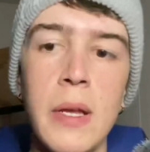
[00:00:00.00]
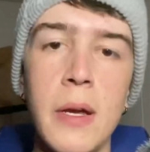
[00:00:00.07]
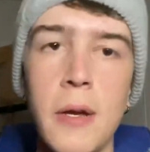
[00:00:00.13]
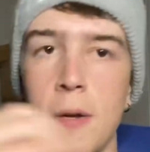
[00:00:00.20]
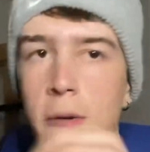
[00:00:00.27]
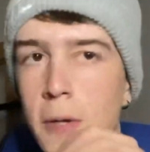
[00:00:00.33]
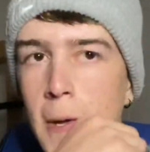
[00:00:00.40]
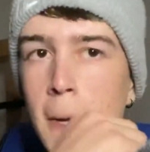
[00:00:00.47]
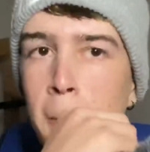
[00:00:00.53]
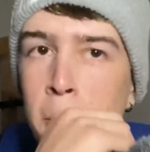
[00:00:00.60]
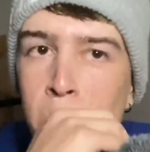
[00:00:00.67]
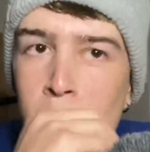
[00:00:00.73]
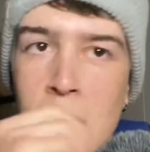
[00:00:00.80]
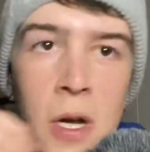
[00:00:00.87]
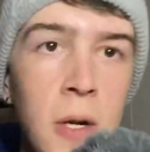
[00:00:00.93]
Okay.
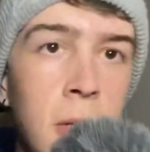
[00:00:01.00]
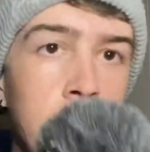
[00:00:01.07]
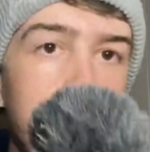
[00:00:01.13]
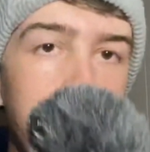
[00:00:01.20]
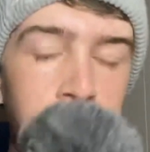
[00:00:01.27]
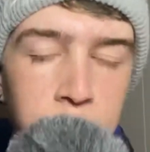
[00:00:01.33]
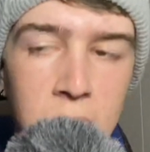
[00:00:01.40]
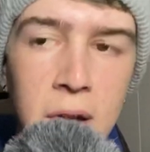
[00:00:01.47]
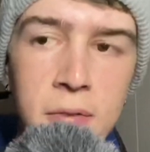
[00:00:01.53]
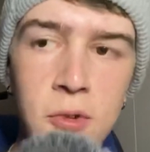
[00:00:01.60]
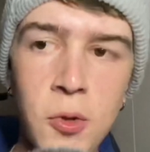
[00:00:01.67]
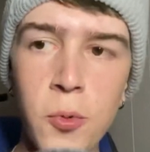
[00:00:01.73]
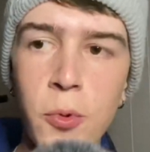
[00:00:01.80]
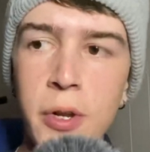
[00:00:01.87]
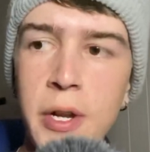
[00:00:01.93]
After
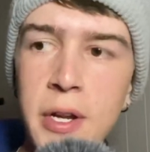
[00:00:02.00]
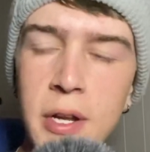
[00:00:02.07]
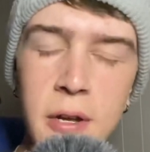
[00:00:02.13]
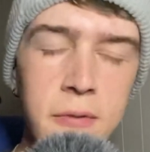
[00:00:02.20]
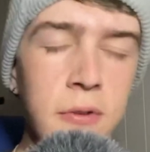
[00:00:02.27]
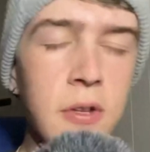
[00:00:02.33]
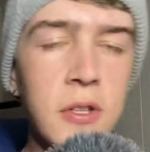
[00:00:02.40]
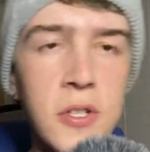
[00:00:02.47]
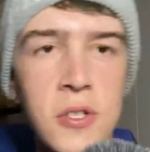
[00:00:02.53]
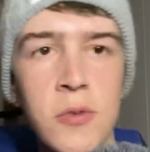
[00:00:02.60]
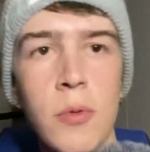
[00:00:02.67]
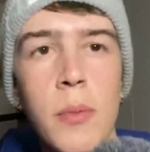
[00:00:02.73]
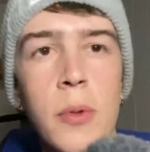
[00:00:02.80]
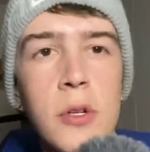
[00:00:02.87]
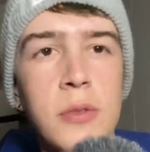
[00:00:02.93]
the 180, I feel like this is
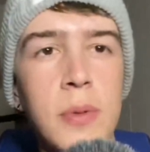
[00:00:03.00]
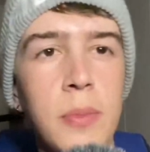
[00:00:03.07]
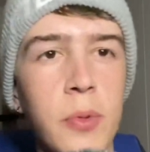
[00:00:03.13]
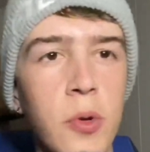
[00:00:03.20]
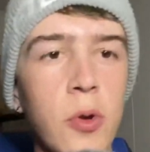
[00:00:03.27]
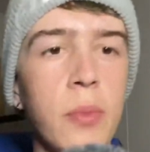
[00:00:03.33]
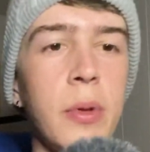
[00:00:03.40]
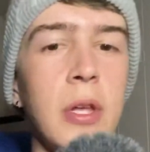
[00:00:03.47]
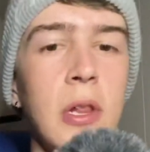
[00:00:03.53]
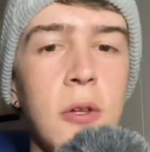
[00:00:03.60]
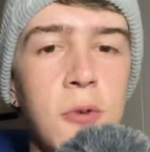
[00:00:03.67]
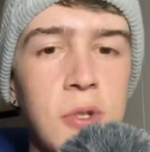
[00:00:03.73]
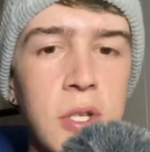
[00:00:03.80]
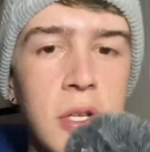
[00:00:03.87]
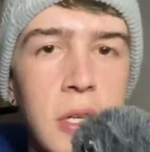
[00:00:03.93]
where most people normally
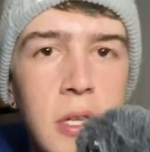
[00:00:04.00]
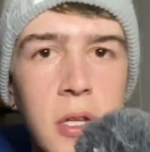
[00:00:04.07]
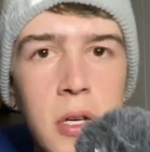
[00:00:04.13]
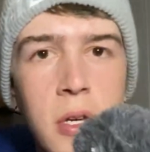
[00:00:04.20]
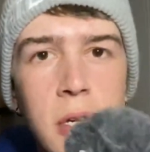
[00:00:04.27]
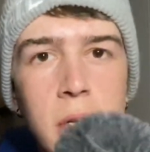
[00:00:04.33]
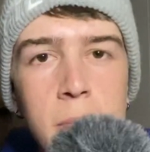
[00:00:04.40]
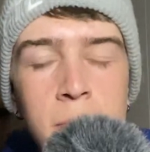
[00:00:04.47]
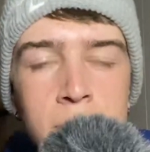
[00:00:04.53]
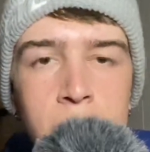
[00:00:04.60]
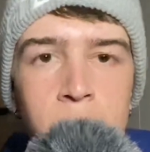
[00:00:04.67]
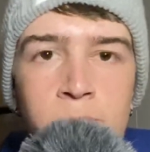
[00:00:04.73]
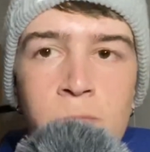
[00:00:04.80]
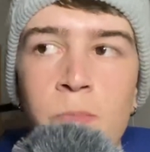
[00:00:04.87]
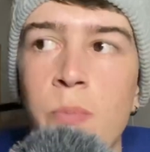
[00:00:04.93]
lose it in the
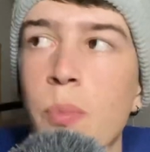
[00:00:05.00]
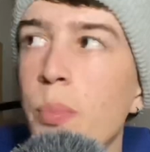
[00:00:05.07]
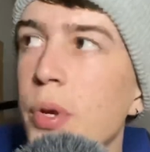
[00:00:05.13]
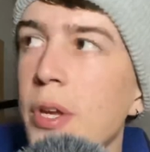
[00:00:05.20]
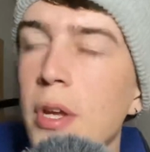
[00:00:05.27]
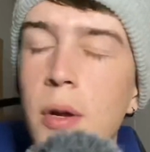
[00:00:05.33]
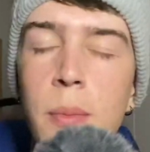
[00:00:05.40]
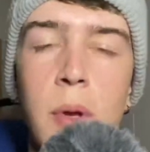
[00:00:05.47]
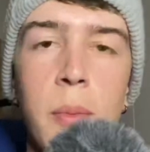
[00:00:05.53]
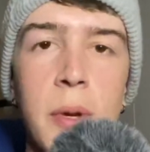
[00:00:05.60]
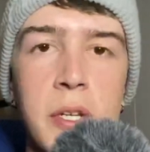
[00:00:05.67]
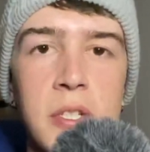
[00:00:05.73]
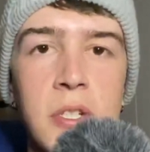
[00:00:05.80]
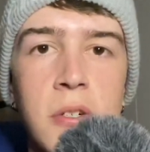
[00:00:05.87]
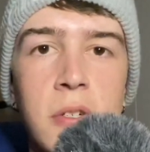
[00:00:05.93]
Beginner
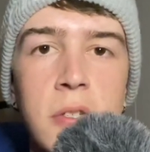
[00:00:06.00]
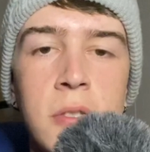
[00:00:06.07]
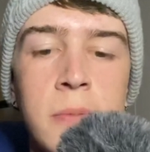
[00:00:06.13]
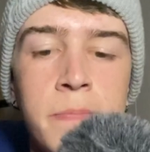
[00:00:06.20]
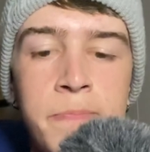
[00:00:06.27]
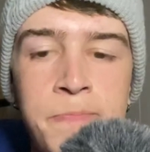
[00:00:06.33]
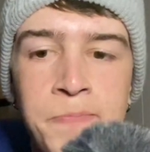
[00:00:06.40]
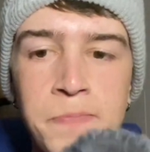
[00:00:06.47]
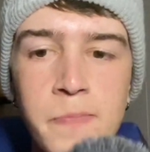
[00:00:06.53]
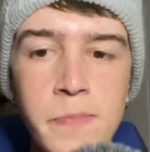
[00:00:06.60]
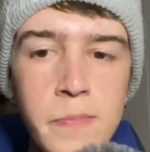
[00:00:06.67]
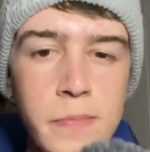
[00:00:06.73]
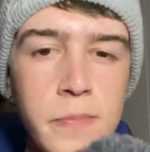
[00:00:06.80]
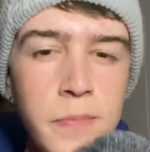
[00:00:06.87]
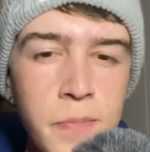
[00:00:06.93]
Bmx series.
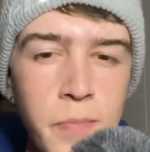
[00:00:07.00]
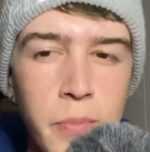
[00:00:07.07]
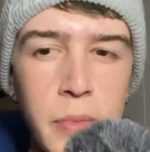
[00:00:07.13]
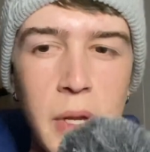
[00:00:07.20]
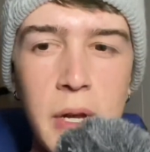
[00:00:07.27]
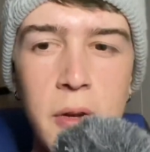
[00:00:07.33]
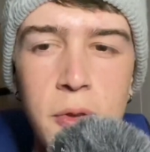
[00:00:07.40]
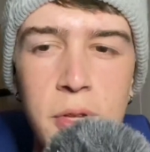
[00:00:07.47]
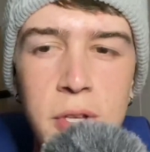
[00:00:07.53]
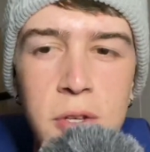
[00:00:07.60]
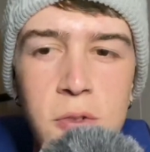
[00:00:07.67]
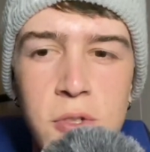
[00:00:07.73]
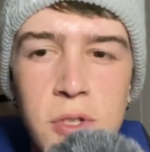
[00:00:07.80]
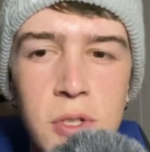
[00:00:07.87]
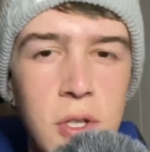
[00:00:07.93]
I don't think you
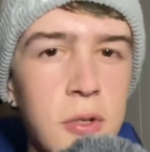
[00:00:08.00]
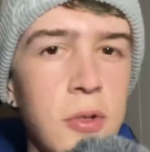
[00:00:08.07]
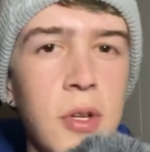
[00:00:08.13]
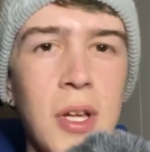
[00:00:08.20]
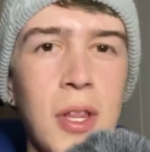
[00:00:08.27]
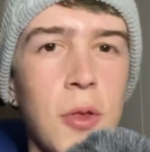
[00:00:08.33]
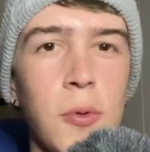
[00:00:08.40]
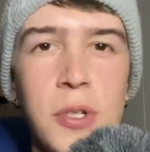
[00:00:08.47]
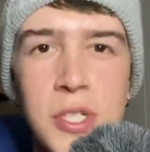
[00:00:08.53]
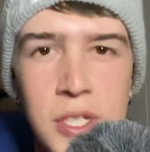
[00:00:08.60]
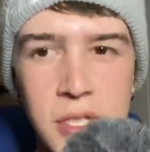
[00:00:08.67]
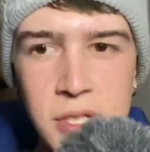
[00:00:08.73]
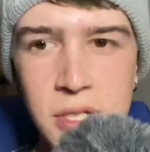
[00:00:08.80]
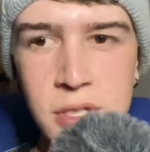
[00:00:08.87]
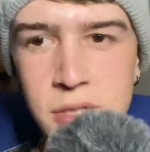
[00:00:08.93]
should go to like
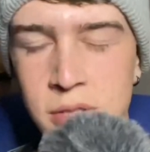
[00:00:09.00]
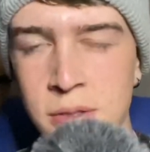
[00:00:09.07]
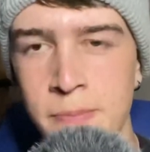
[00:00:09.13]
360s.